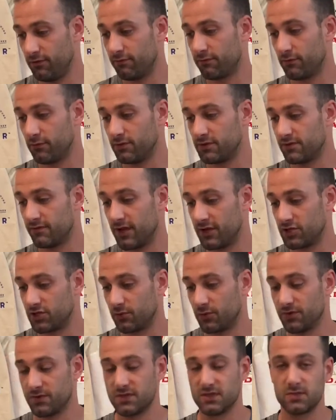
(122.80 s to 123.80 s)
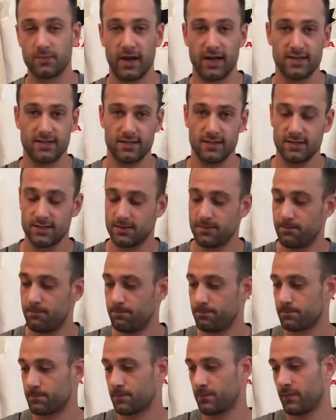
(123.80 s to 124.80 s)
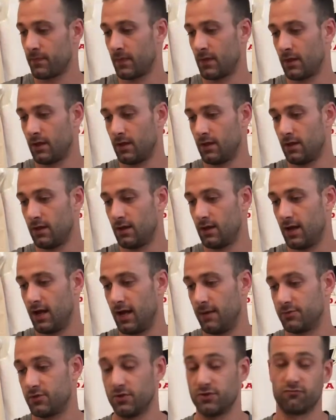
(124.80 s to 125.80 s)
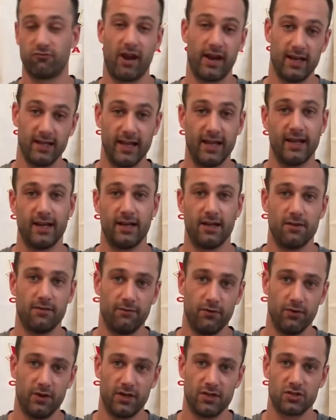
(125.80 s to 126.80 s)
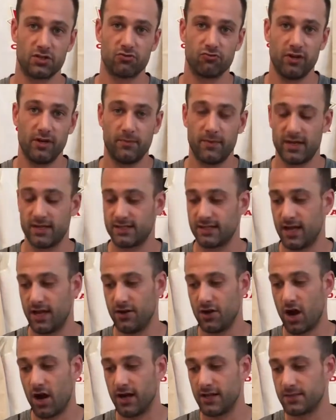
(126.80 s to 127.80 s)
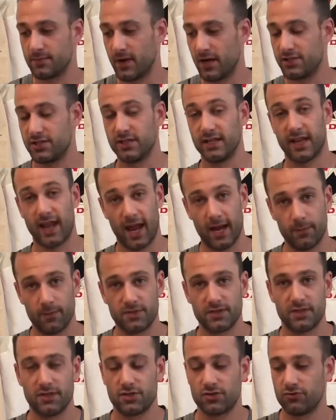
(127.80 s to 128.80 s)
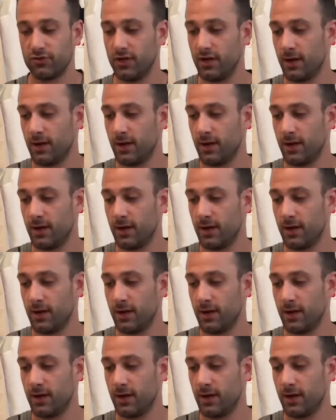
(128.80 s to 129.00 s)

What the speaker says: fruits, vegetables, and spices. So it's regulated in the food industry, but not as much in the cannabis industry.